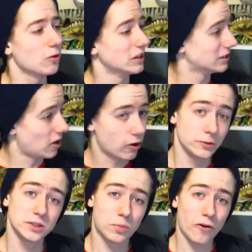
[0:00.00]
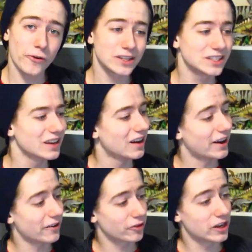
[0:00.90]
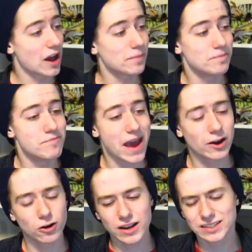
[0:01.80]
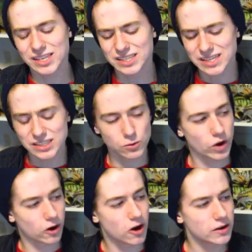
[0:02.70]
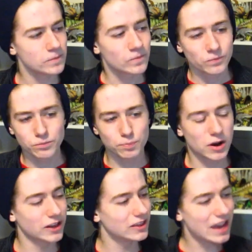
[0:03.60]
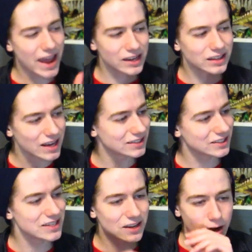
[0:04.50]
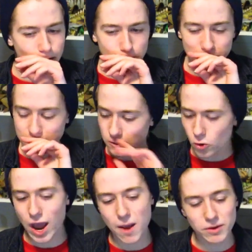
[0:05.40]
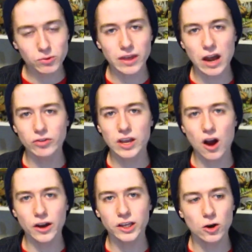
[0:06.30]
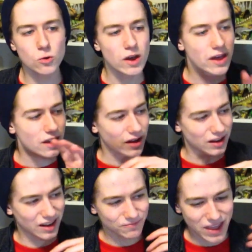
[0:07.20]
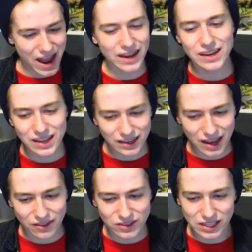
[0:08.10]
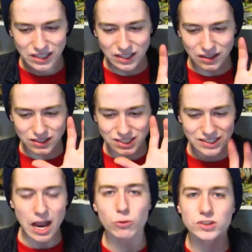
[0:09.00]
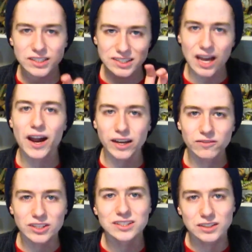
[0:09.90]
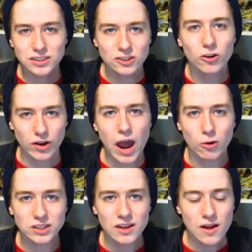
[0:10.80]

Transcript: it's not always perfect. I definitely got better as the season went on. But by the end of that season, I am so happy with how the audio editing and the sound design of the season turned out.